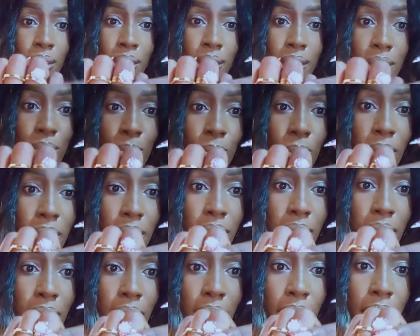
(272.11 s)
This one
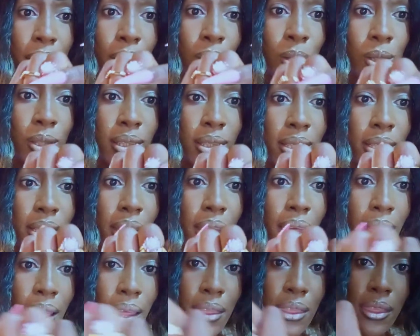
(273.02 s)
here, not
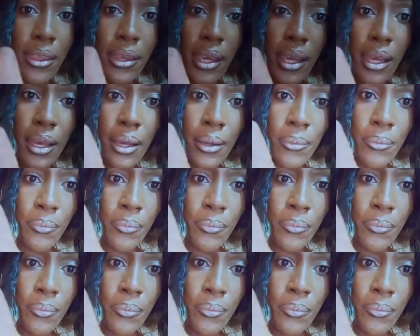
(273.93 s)
the...